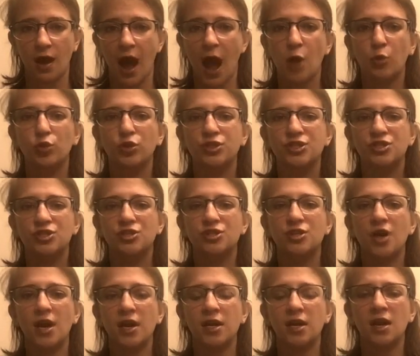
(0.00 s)
I will
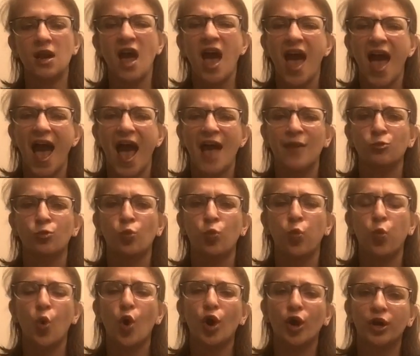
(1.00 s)
study
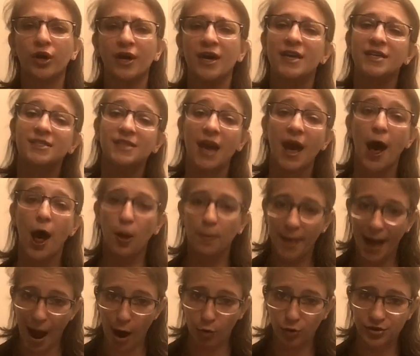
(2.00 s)
and work to
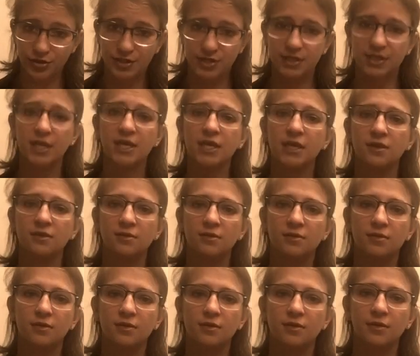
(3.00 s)
help our city,
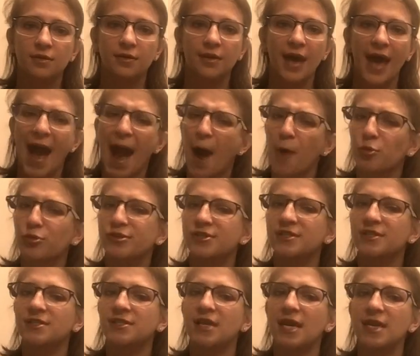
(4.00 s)
our
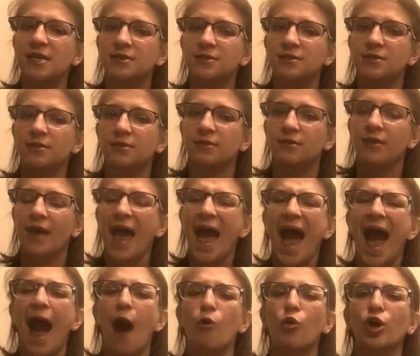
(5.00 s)
state,
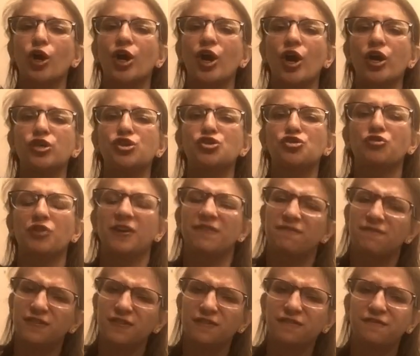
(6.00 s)
our country
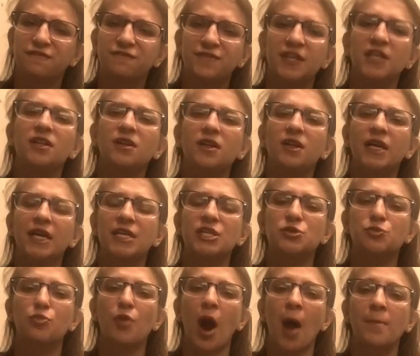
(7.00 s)
fulfill
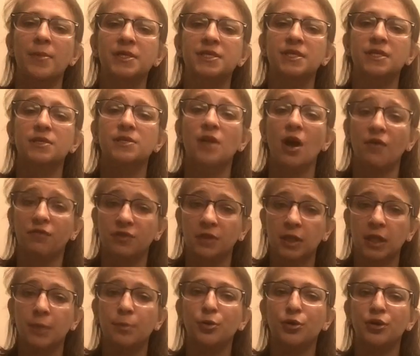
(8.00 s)
its promises
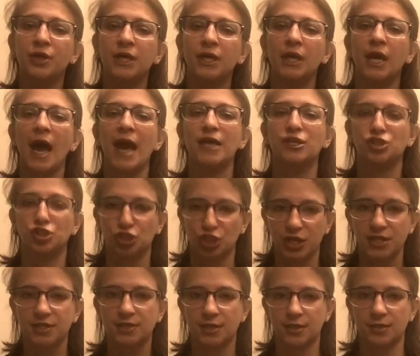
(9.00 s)
of liberty and
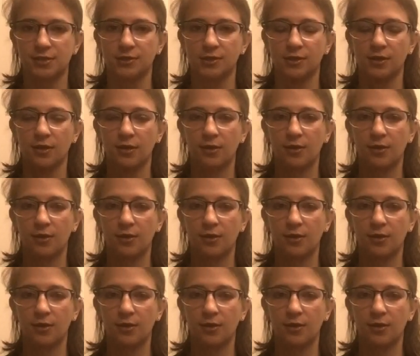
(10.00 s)
justice.